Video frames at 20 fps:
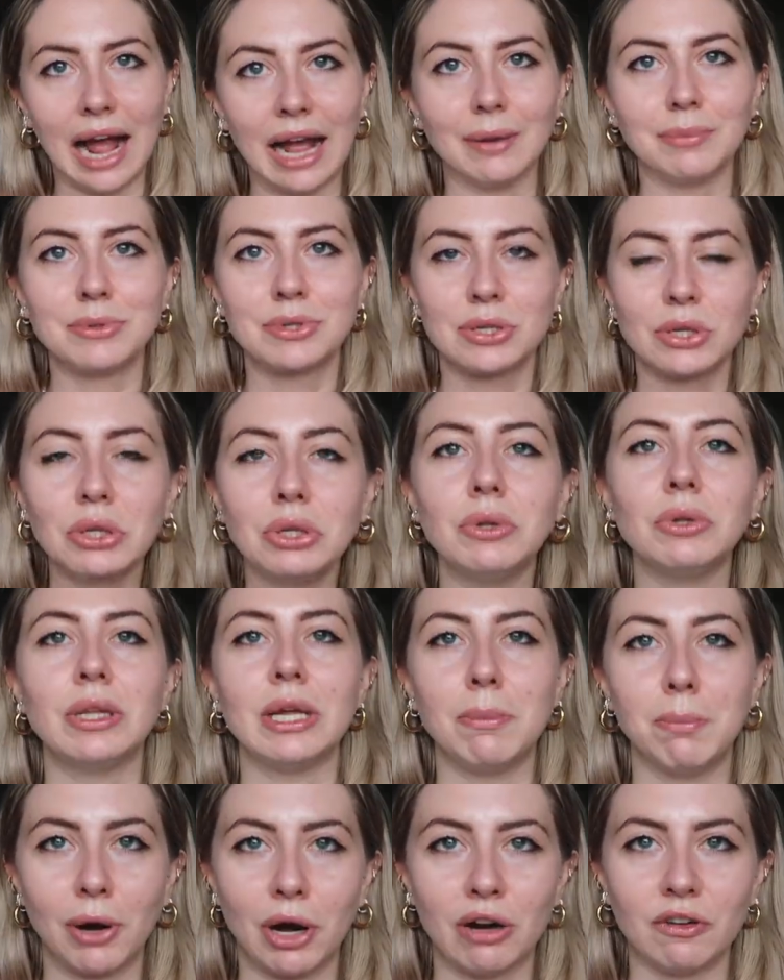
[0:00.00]

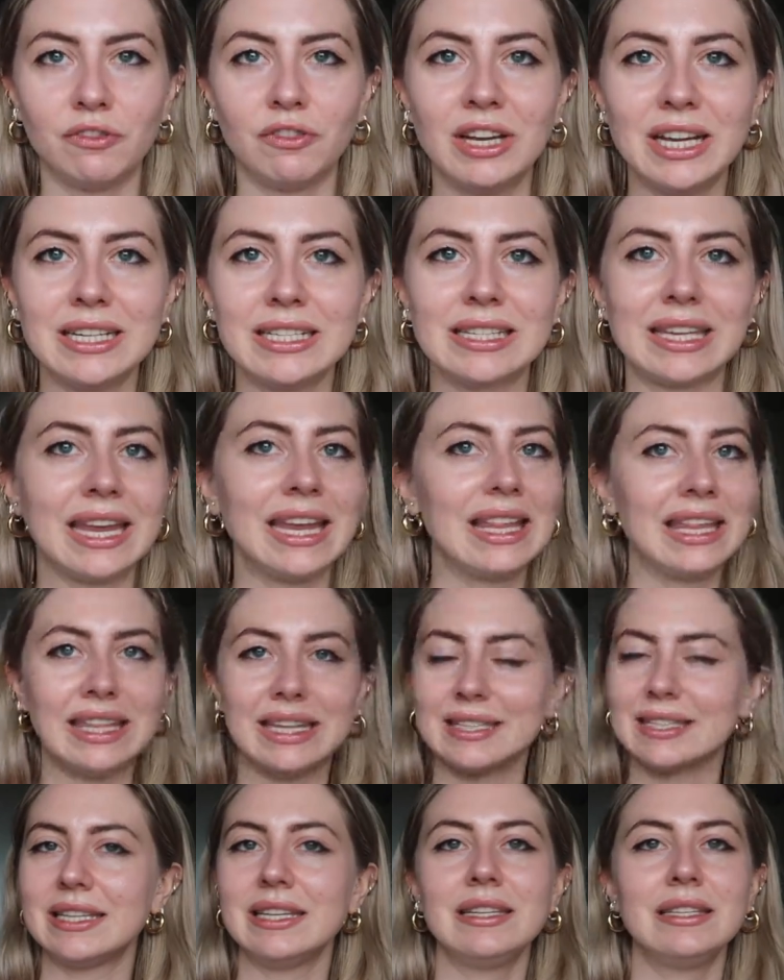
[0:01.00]
absolutely perfect. Like
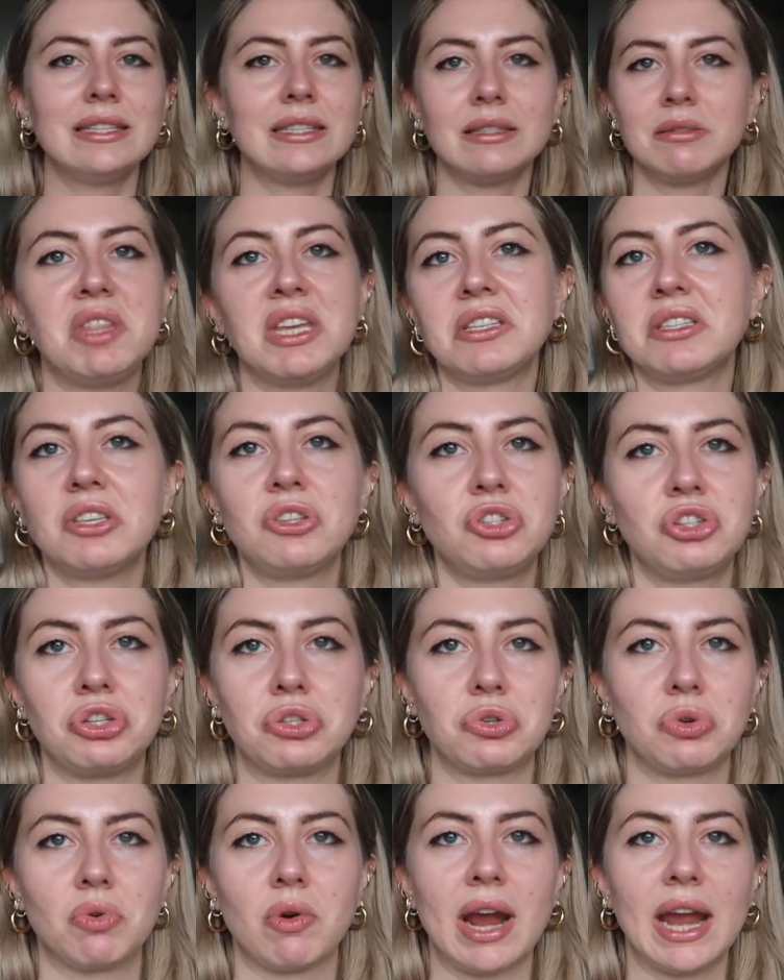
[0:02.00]
this is, this is
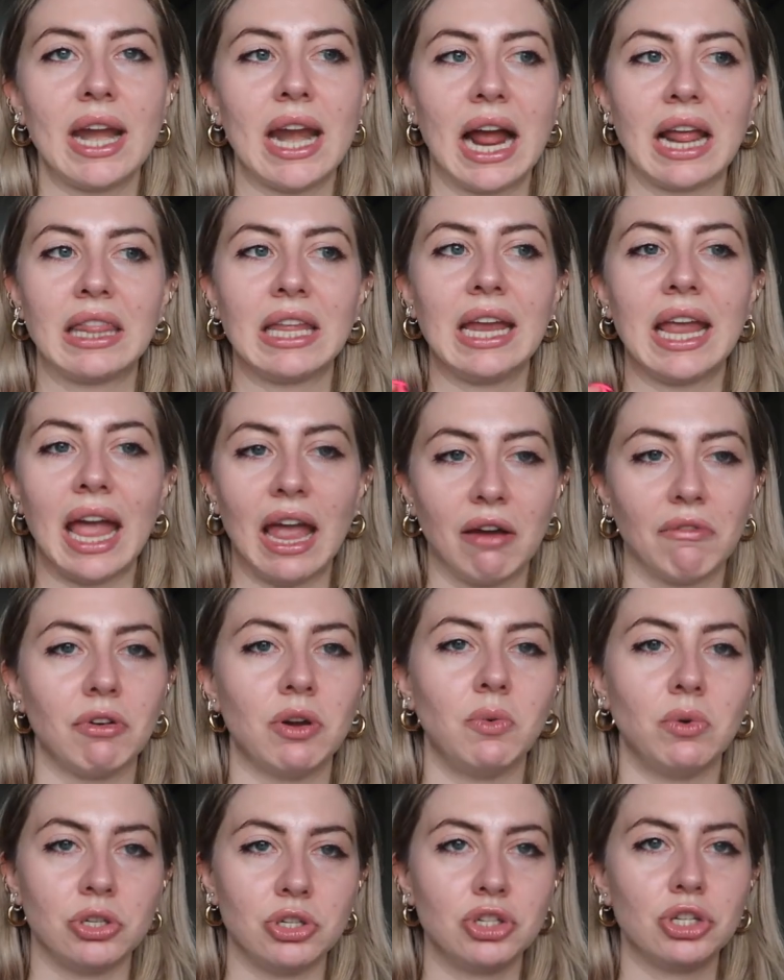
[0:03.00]
just great. I think
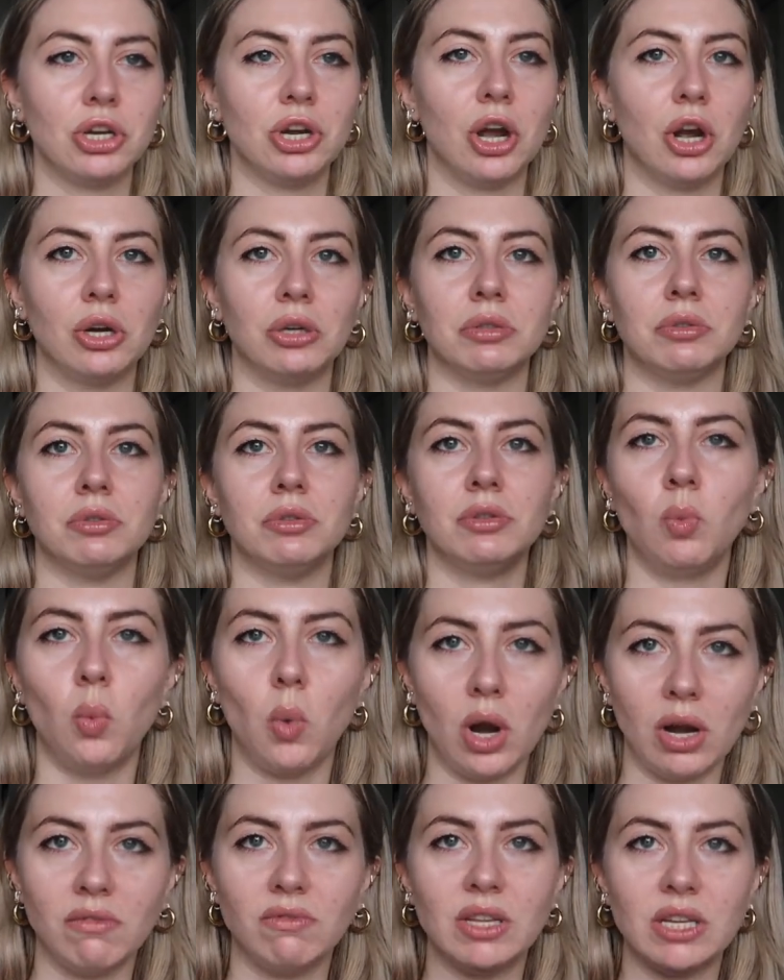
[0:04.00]
everyone should own
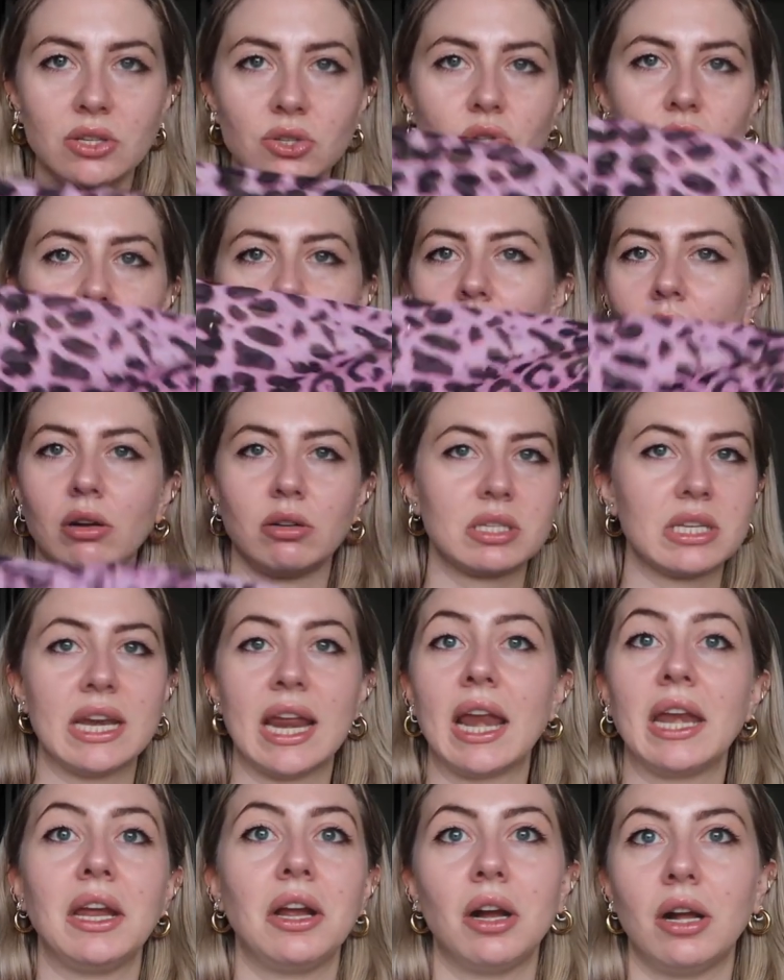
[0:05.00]
one of these sarongs in
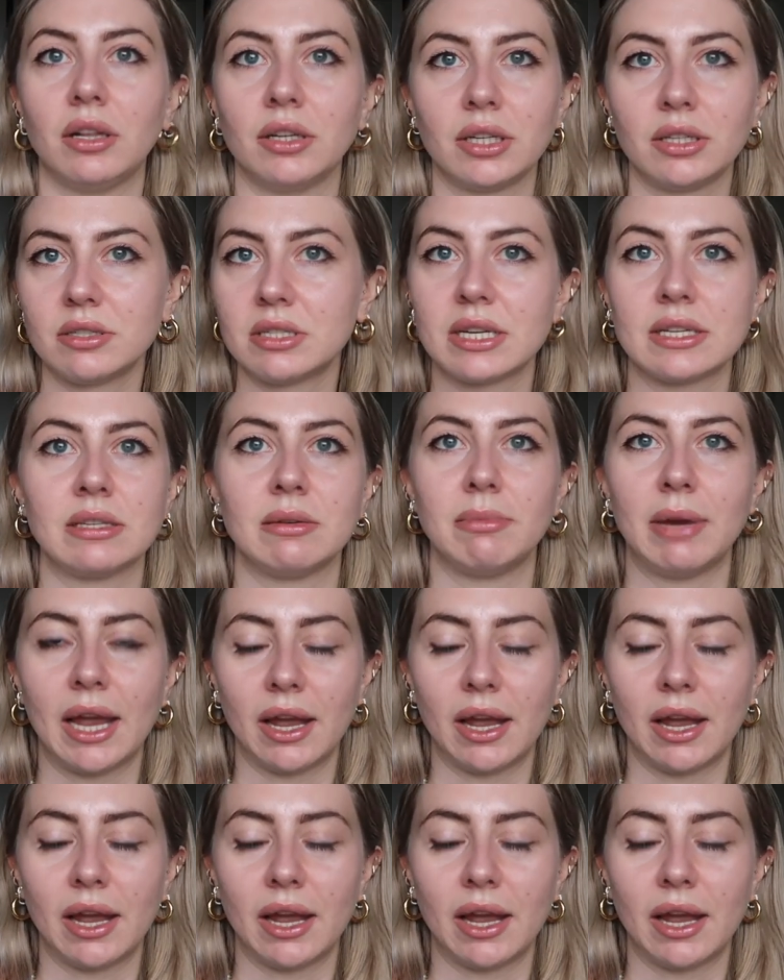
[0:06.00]
any color, doesn't